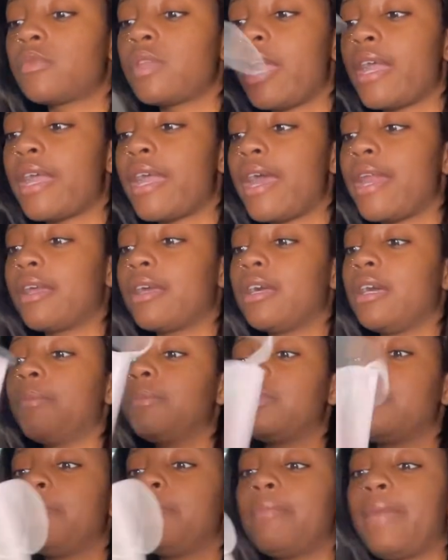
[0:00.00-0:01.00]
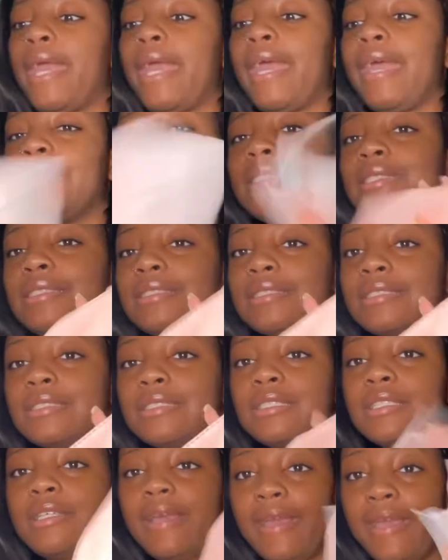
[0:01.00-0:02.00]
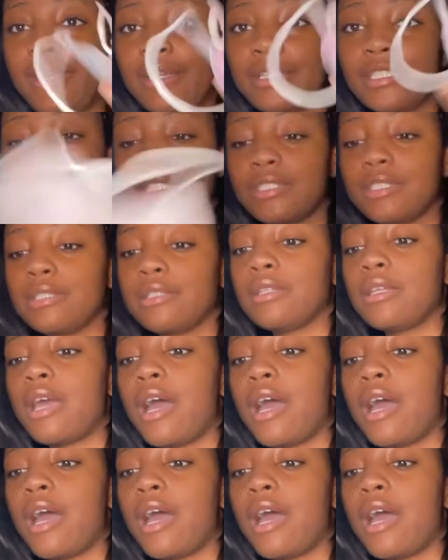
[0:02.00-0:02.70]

I got a couple of masks extra.